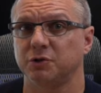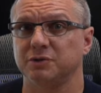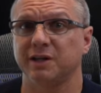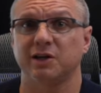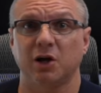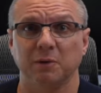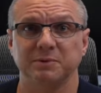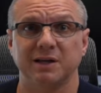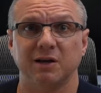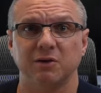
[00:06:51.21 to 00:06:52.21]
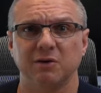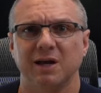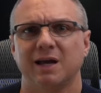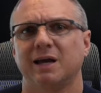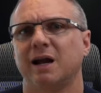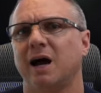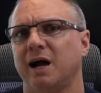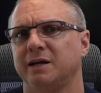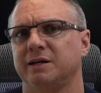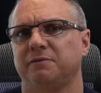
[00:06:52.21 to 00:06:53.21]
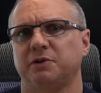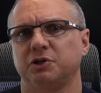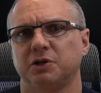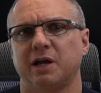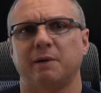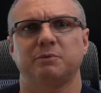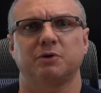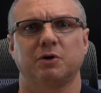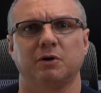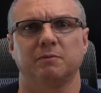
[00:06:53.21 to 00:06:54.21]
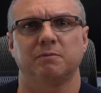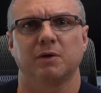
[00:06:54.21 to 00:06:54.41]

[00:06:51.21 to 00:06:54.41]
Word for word: using an upscaler and a high definition capture card